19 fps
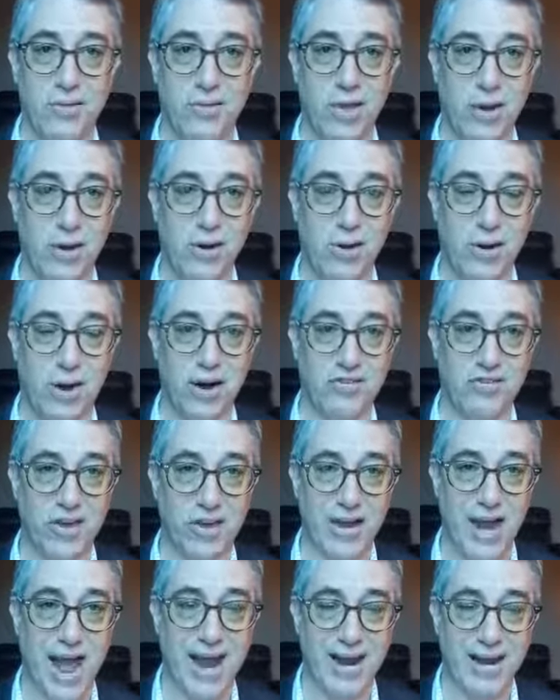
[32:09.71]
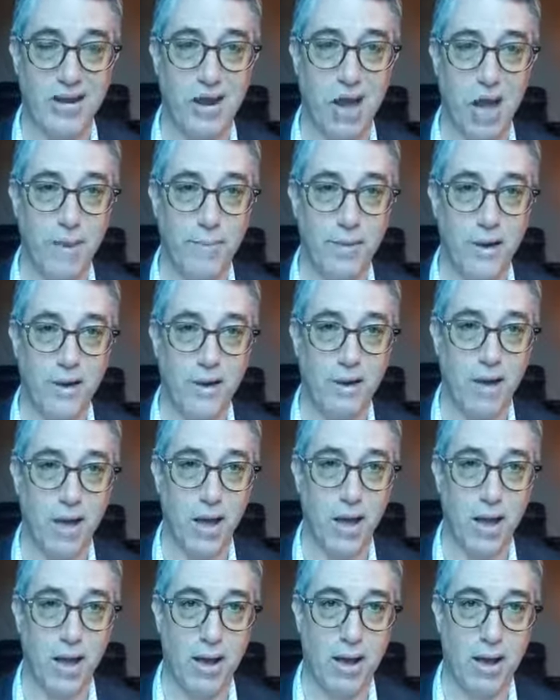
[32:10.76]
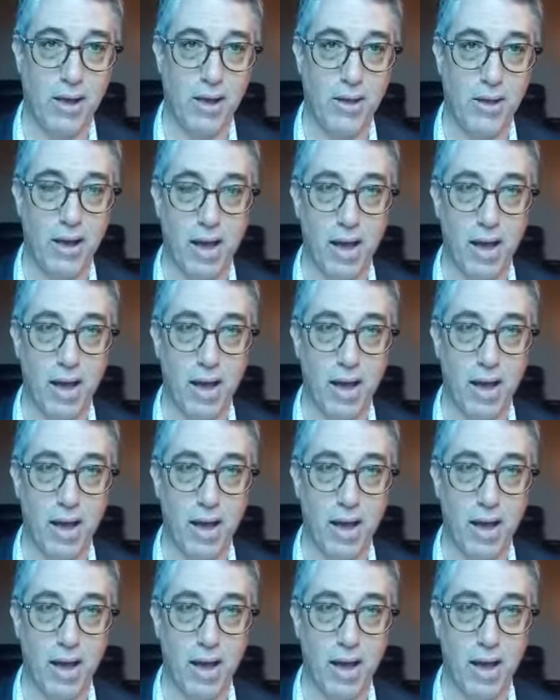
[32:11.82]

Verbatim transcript: there is an economic uh,